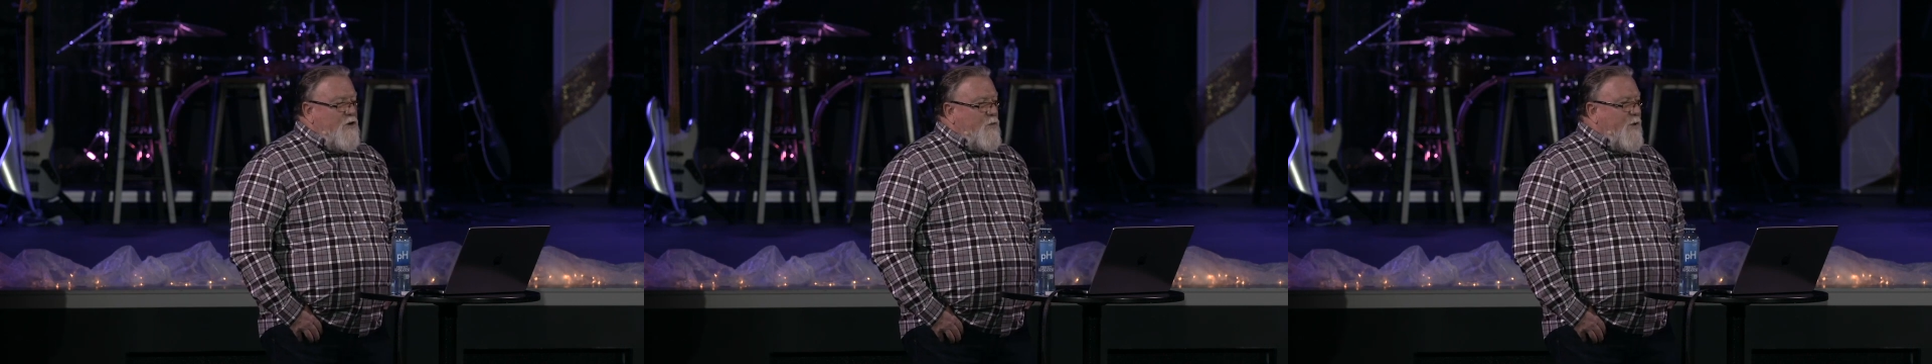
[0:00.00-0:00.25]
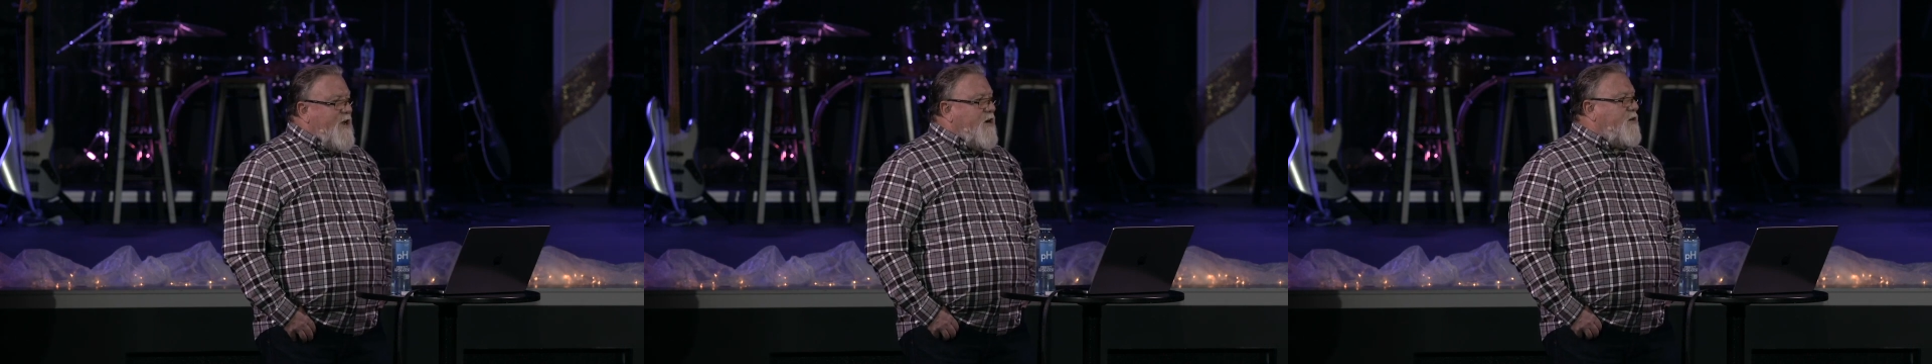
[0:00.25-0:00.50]

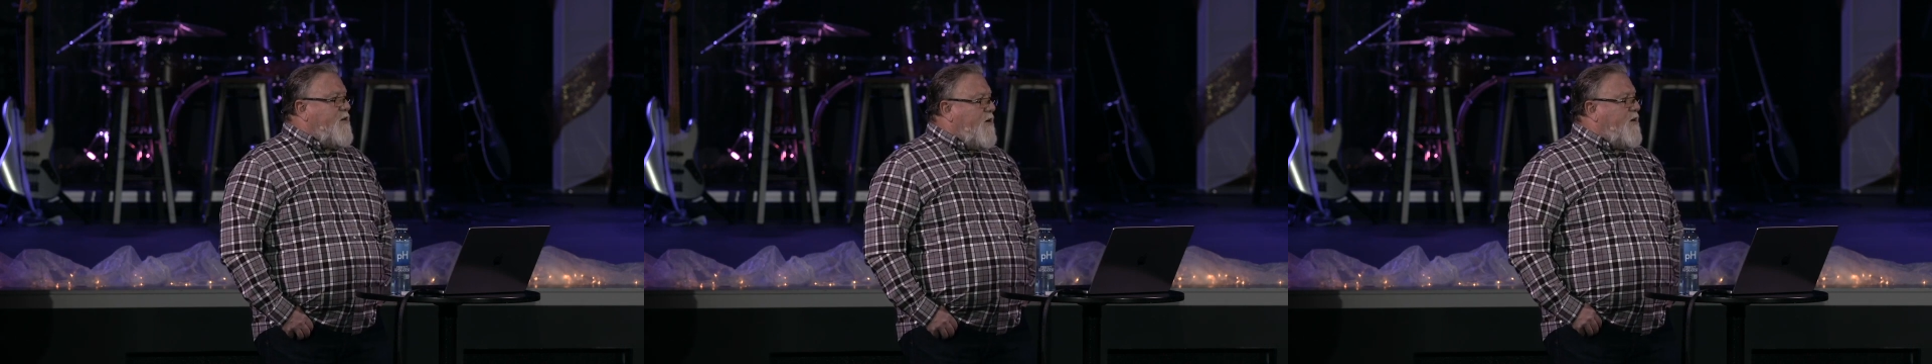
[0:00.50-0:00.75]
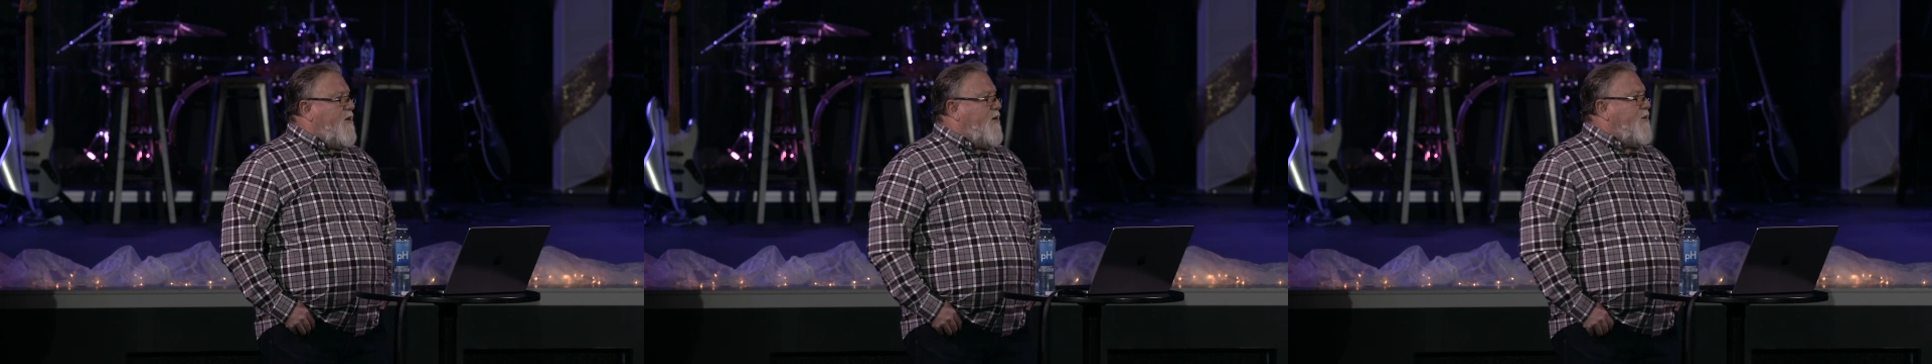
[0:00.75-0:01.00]
We are
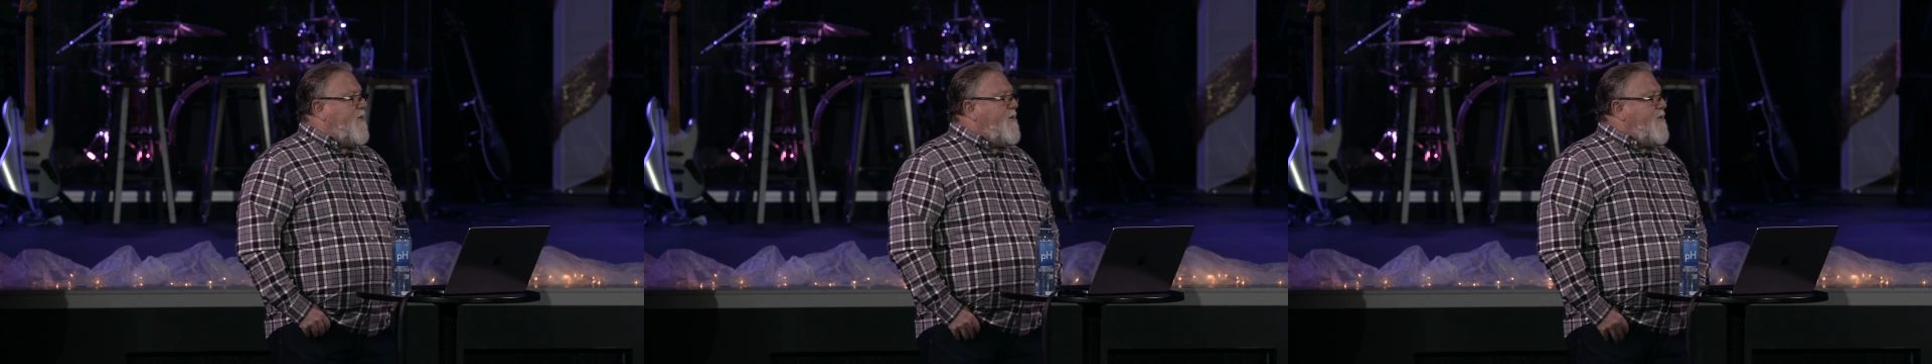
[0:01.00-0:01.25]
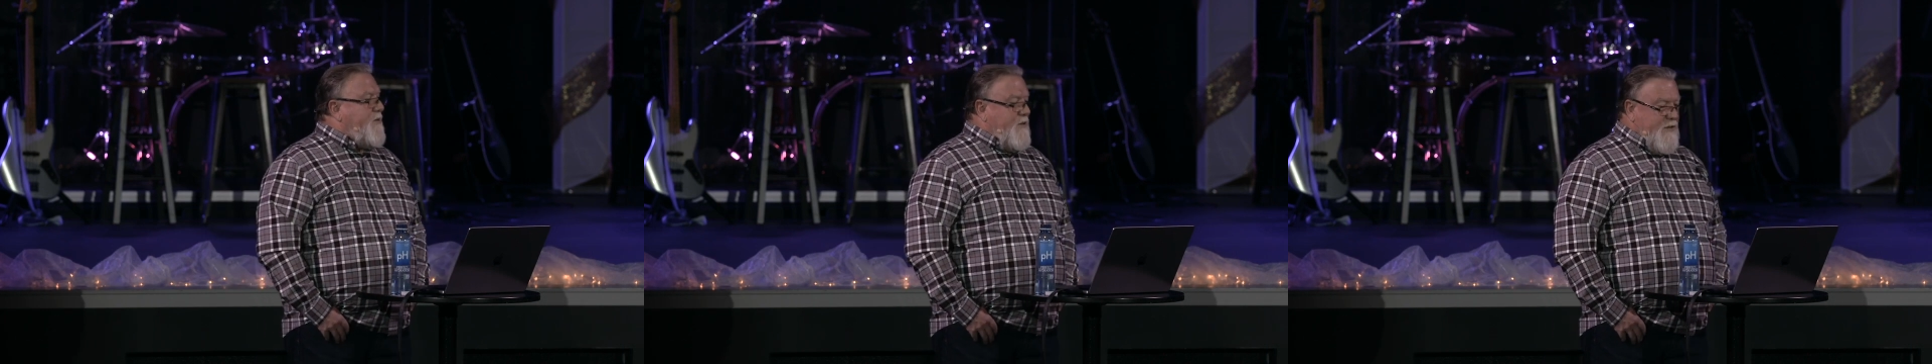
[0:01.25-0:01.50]
called
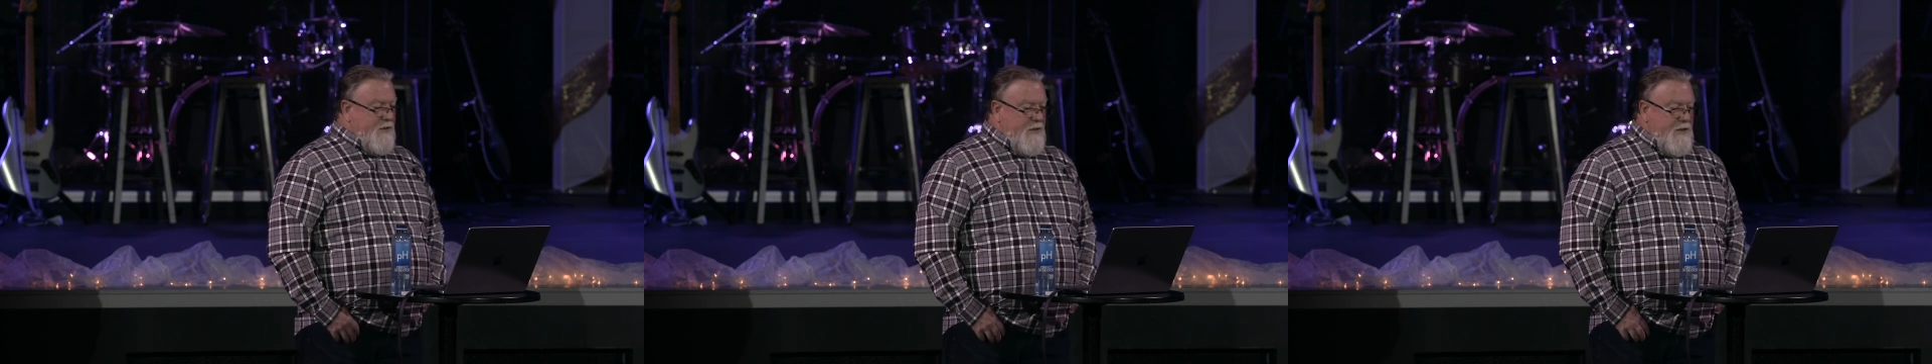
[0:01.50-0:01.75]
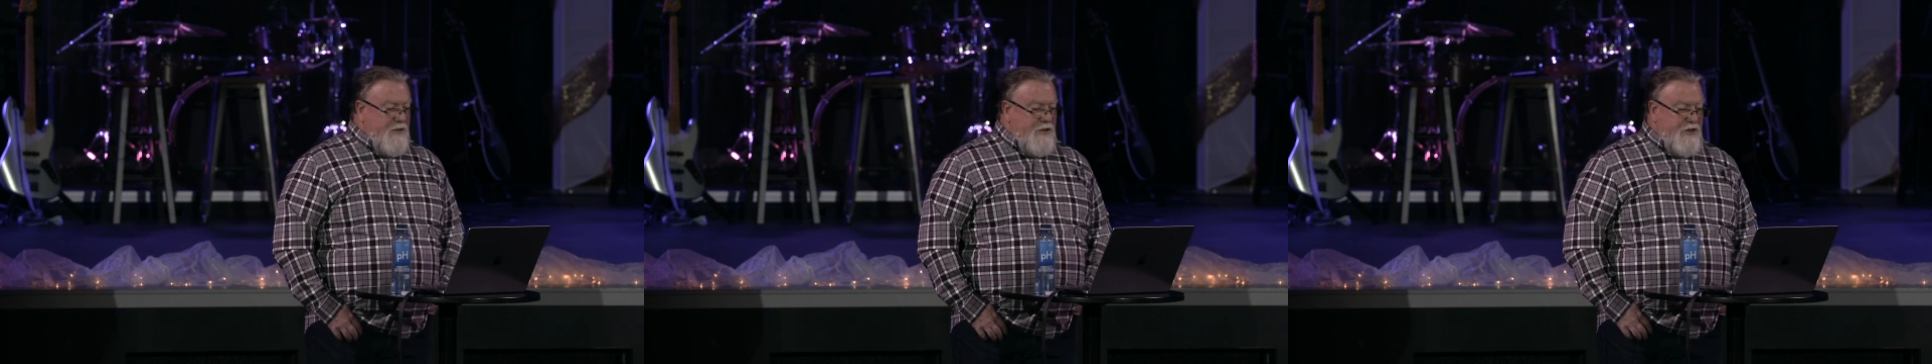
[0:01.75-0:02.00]

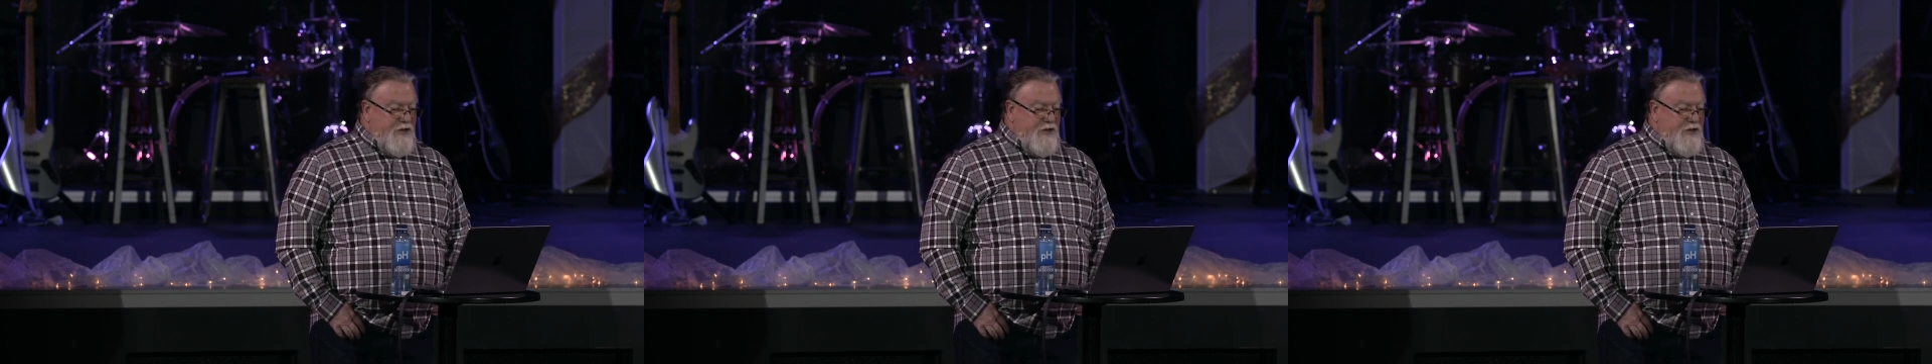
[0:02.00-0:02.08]
to